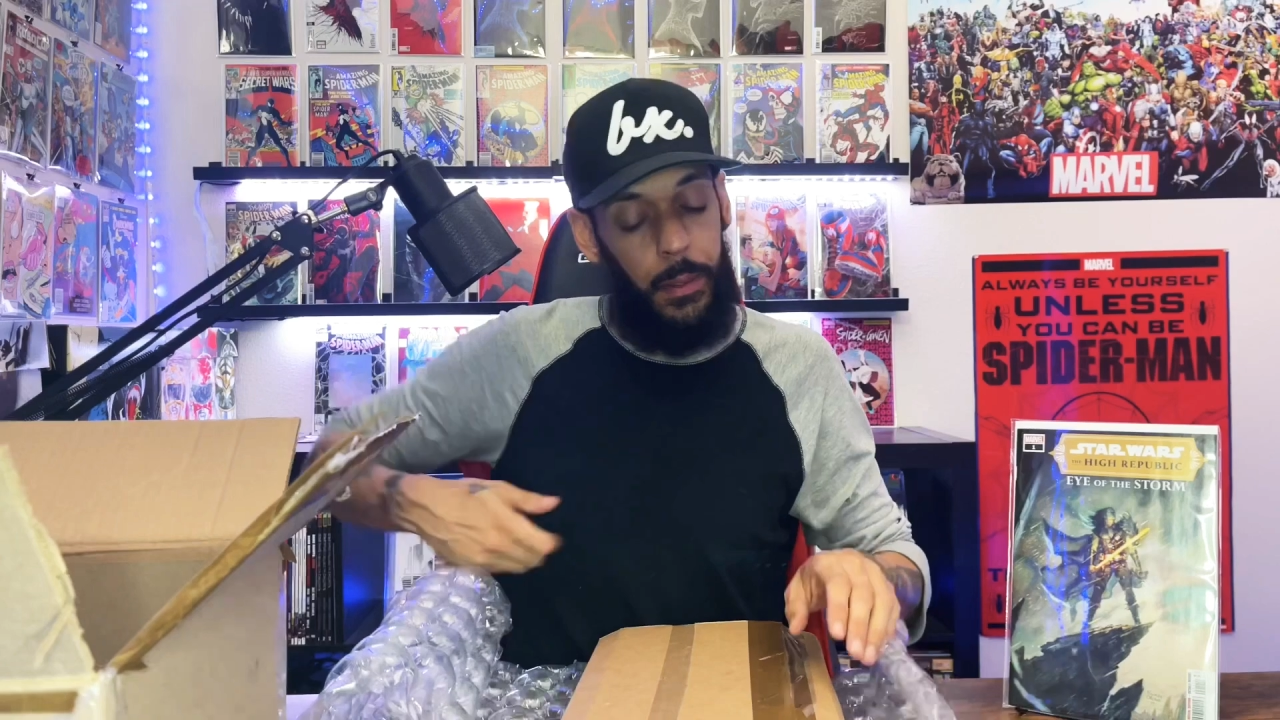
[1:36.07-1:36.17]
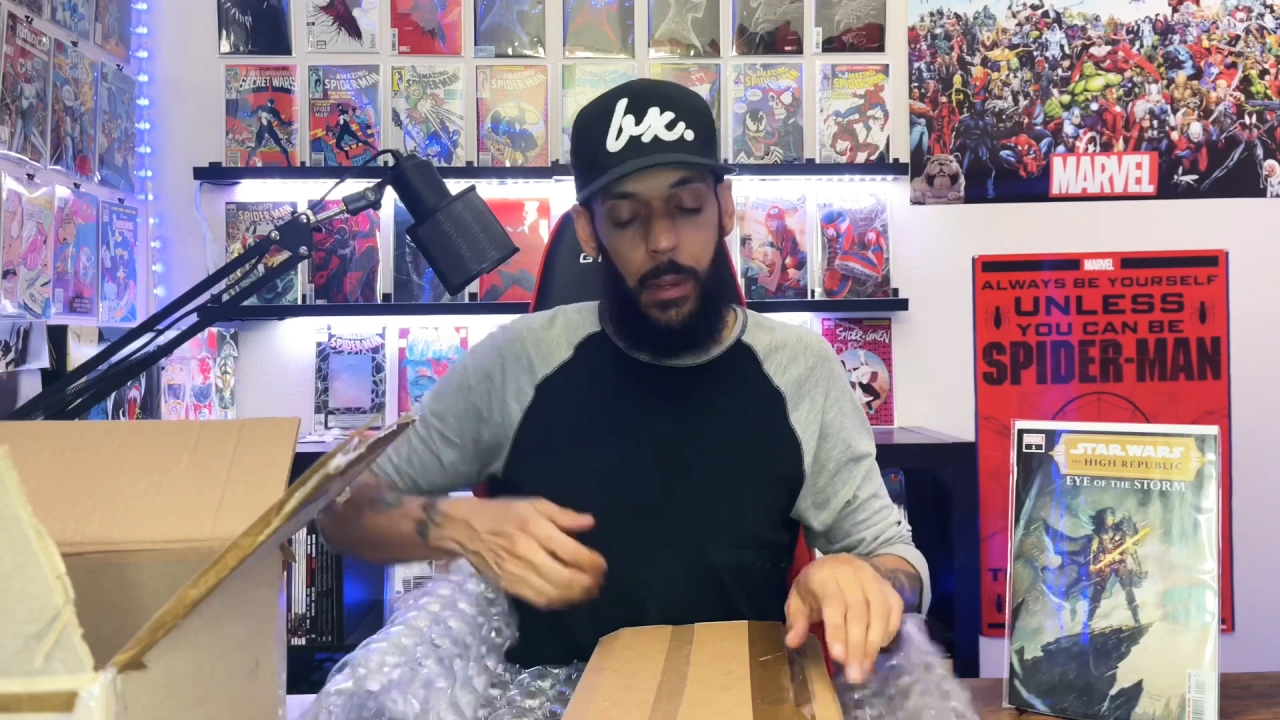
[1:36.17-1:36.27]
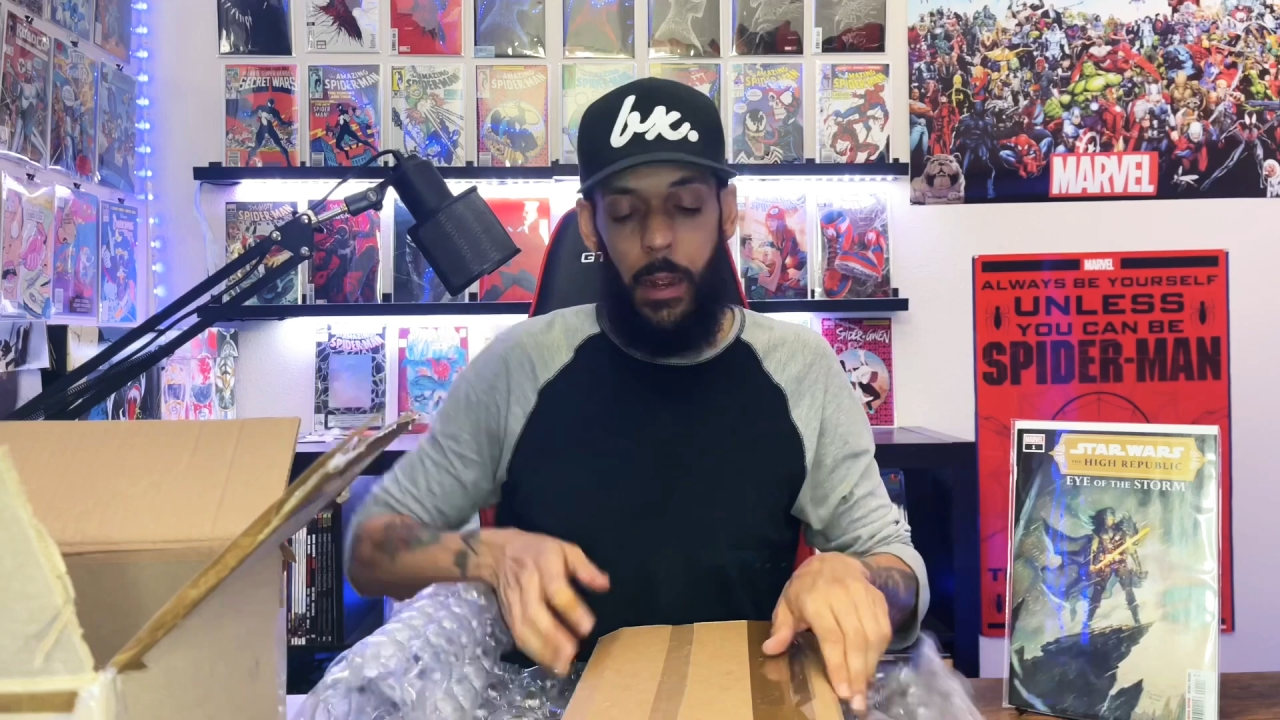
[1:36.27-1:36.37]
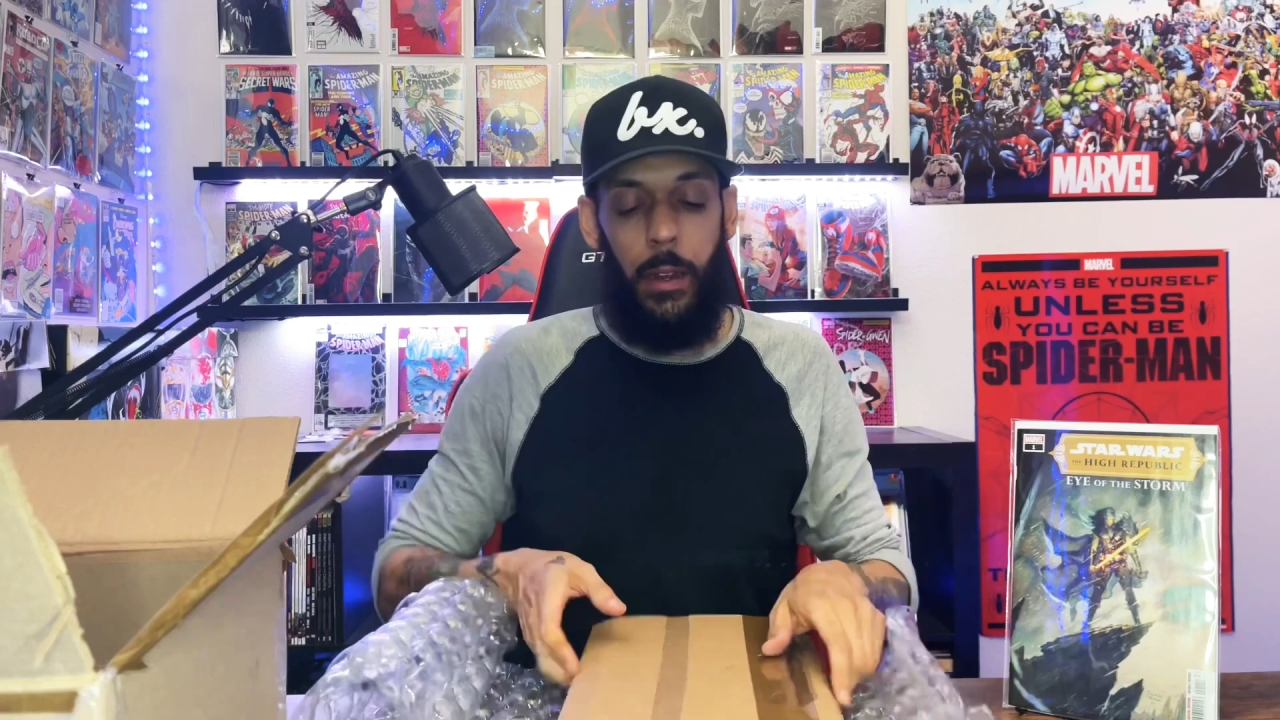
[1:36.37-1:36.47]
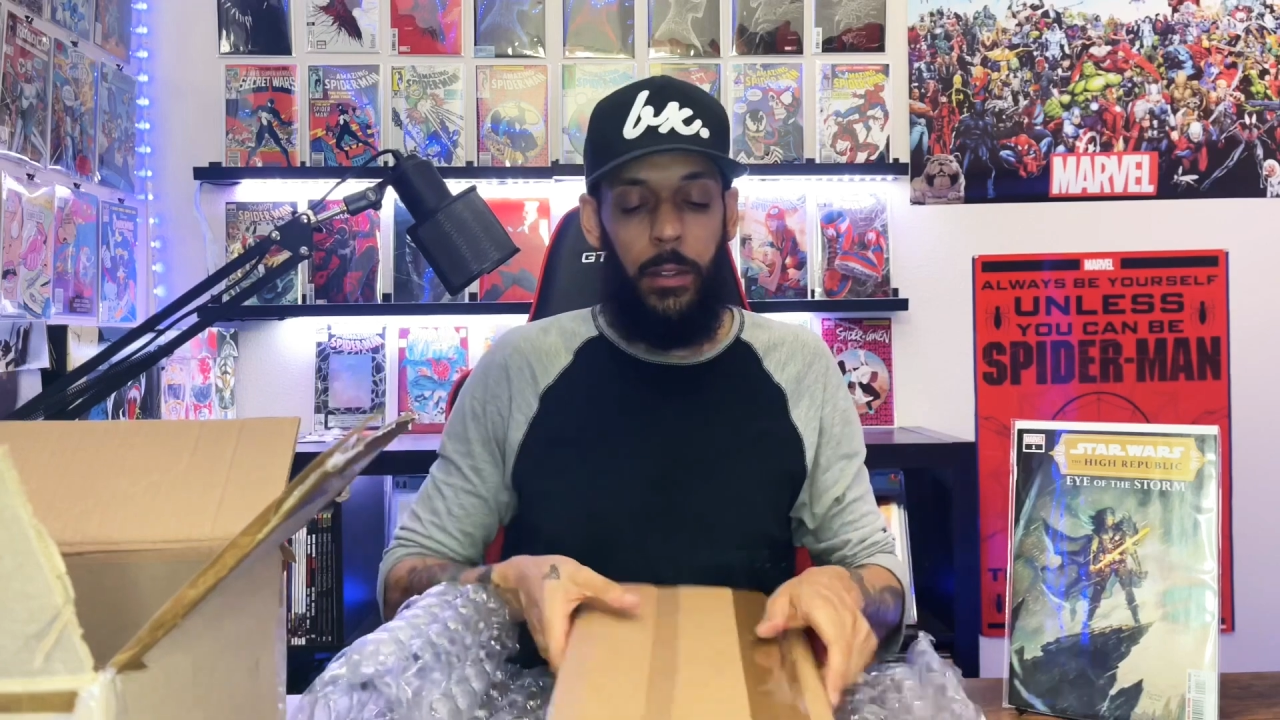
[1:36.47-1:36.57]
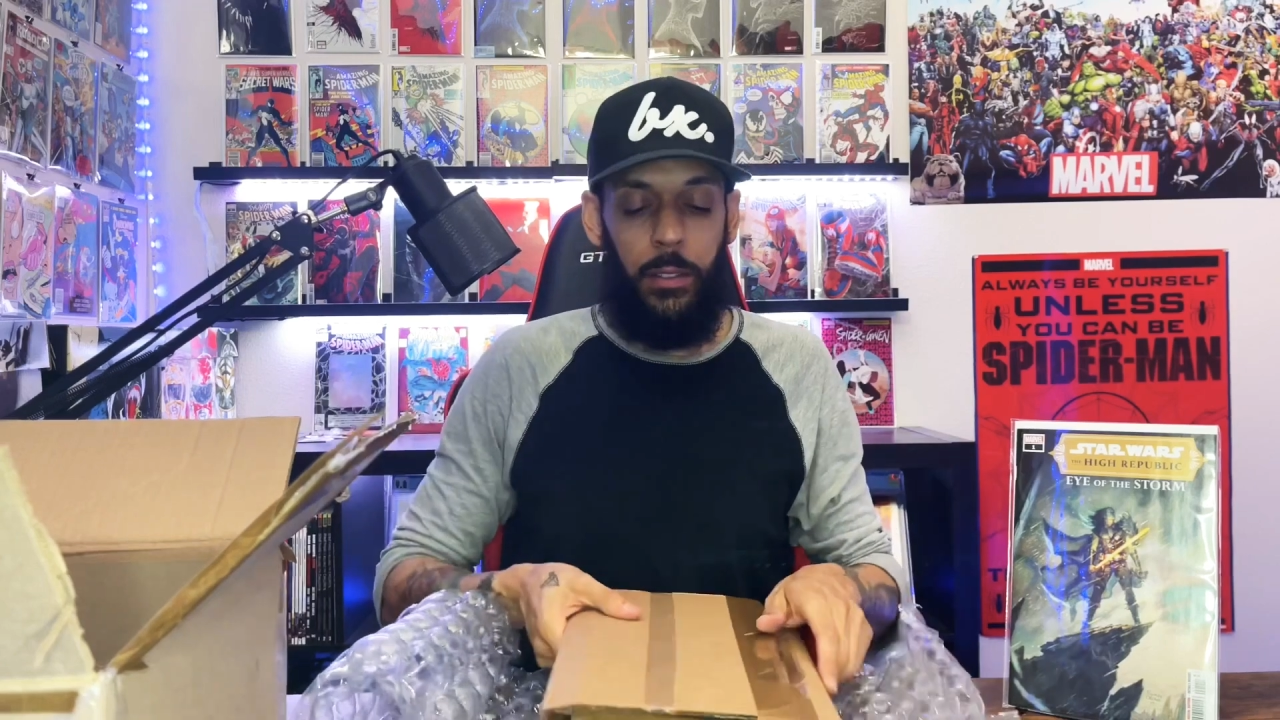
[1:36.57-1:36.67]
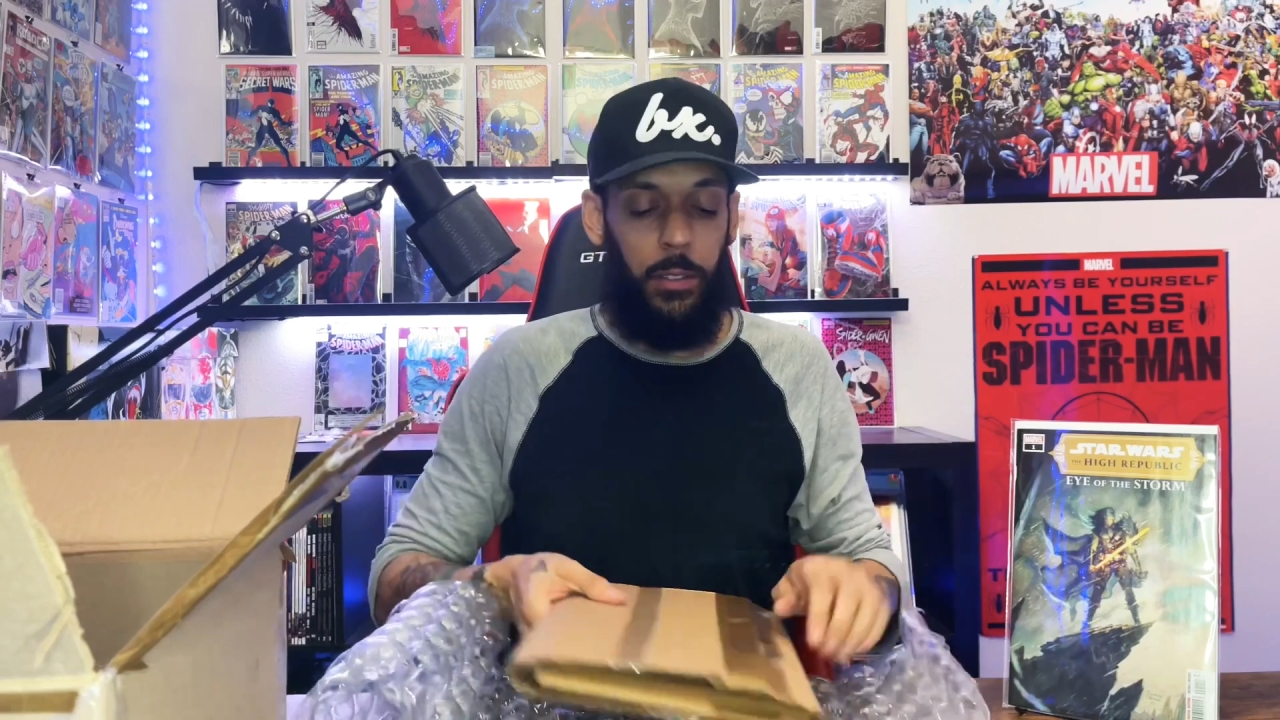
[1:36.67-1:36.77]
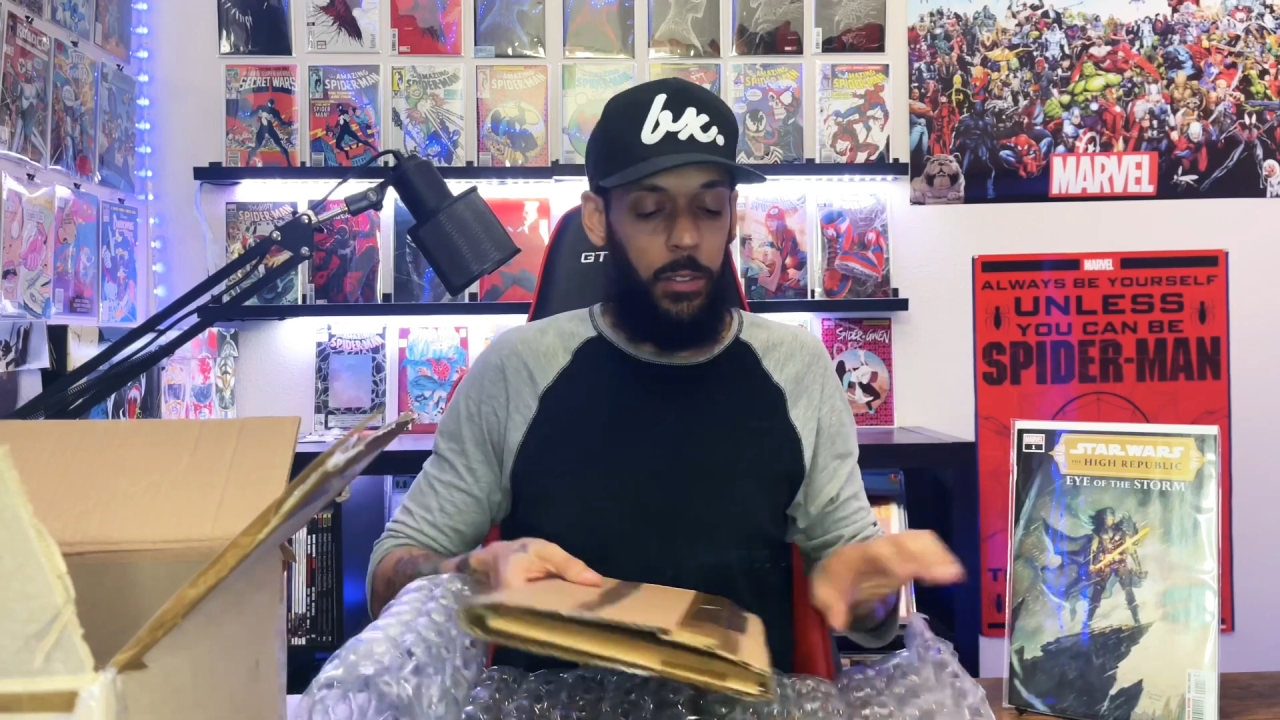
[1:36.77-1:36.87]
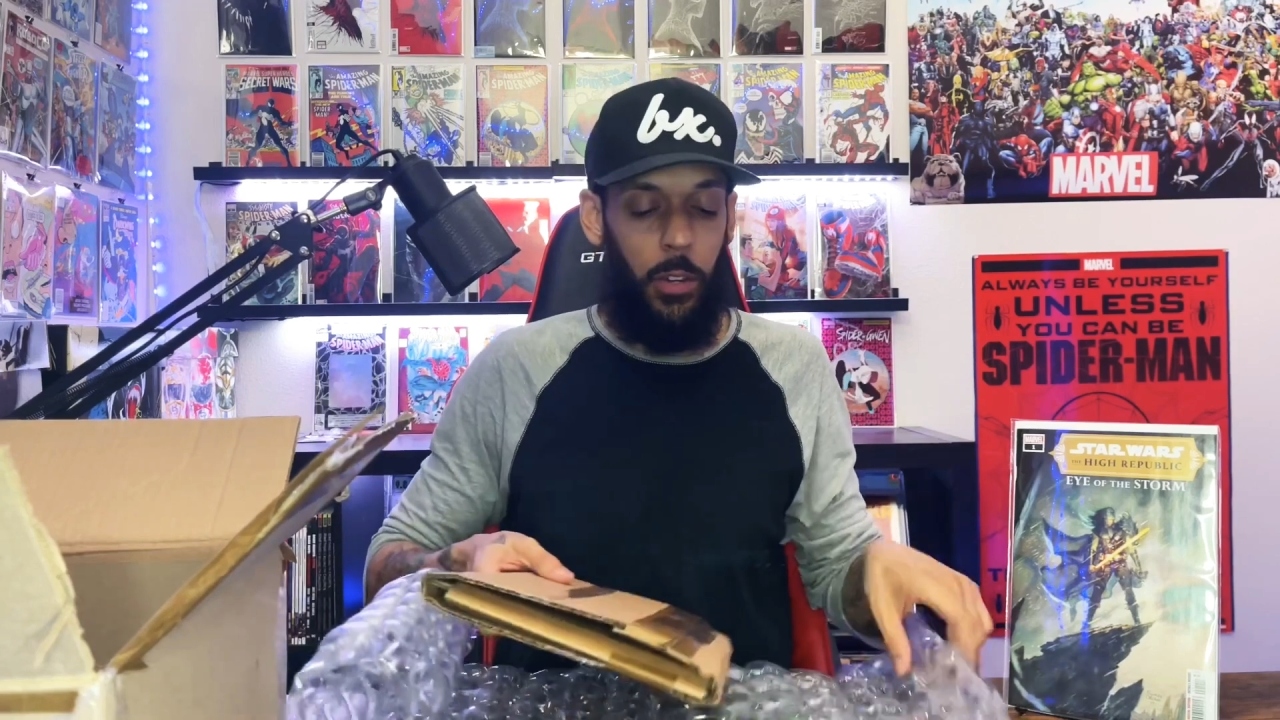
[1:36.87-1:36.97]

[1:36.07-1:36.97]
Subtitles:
right, let's just